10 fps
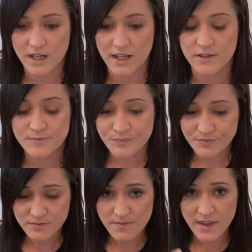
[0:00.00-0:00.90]
where,
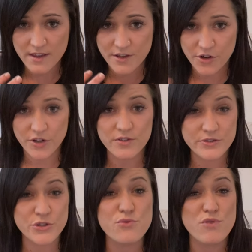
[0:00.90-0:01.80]
you know, you're
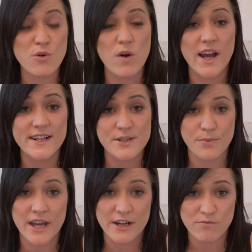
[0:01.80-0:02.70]
still required to
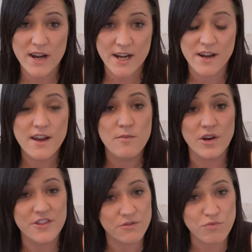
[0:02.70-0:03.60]
pay rent,
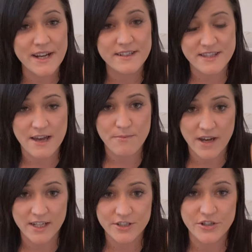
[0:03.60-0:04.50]
but the rent's that
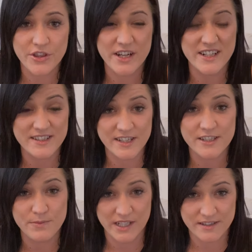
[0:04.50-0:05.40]
much so that in
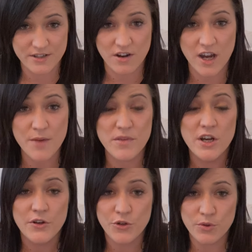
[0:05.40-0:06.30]
6 months' time,
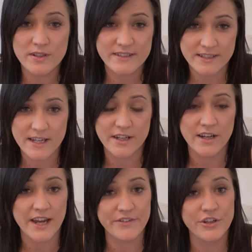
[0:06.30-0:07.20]
you as the tenant
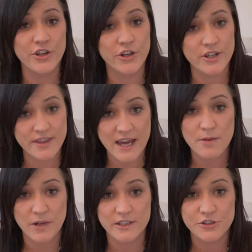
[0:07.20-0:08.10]
have incurred
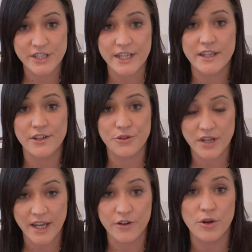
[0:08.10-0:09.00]
that much debt that you
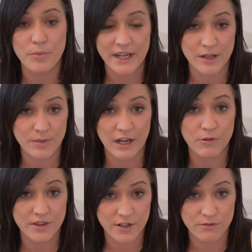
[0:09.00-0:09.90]
cannot pay it back
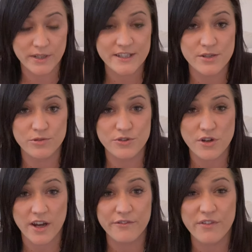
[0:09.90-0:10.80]
within a reasonable
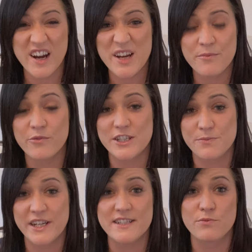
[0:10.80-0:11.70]
time frame, which
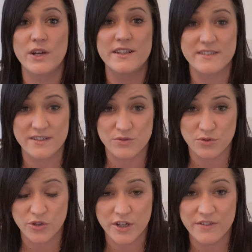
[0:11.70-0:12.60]
means when this is
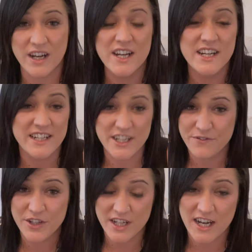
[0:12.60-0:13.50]
all over,
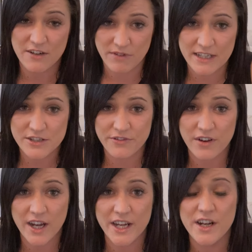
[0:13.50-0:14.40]
if you can't
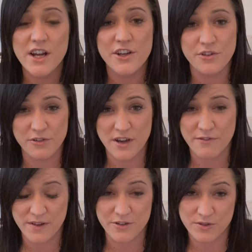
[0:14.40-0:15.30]
rectify it,
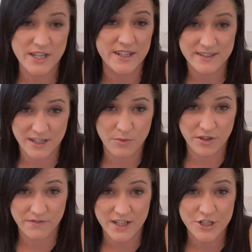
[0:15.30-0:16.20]
your tenancy will
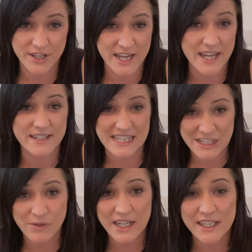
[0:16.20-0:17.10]
eventually end
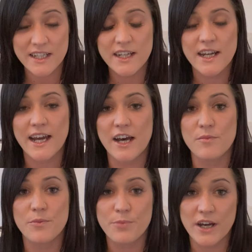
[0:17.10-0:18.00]
anyway.
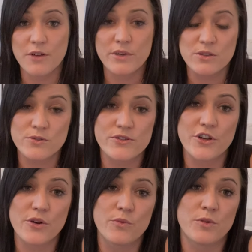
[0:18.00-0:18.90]
But we also
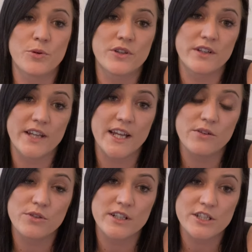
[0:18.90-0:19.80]
don't want to put the
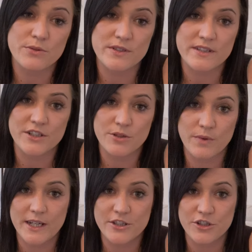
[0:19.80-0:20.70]
landlord into a
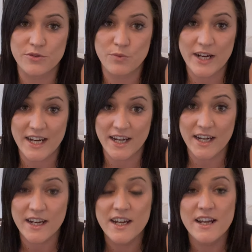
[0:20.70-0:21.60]
situation
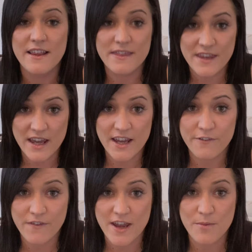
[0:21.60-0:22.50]
where
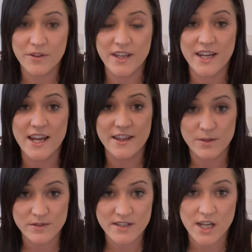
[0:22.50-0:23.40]
their family and
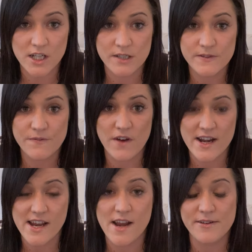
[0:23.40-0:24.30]
themselves
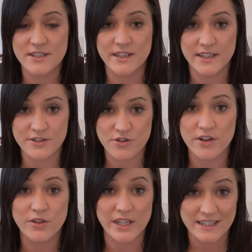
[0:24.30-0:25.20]
financially
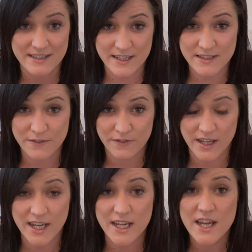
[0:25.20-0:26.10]
struggle
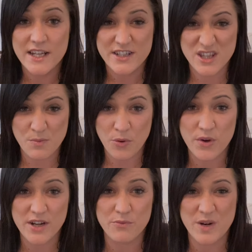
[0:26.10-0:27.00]
excessively to the
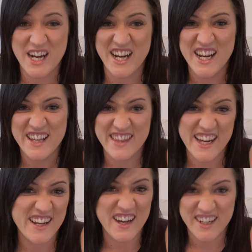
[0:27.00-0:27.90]
point where
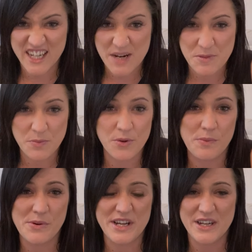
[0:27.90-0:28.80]
they can't keep the
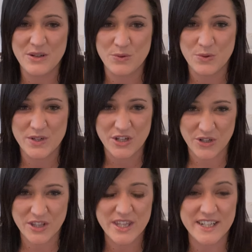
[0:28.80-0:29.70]
property, or you
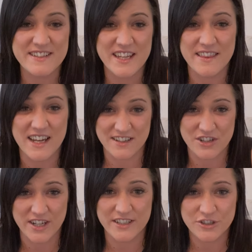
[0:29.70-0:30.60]
know, things get that
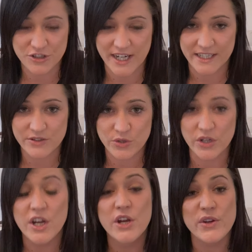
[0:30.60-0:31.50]
dire straits.
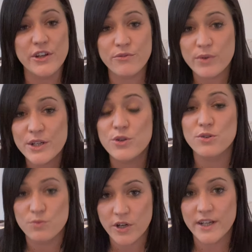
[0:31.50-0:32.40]
So if we
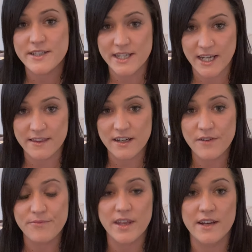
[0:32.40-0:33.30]
all work together
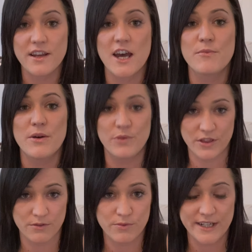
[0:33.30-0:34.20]
and come up
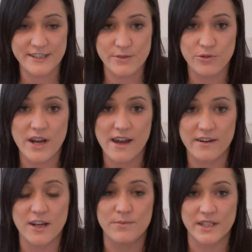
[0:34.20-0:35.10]
with a reasonable
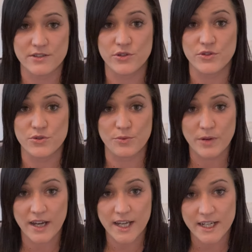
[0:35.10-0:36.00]
outcome that suits all
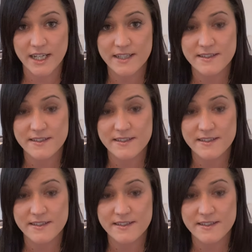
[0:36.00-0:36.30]
parties,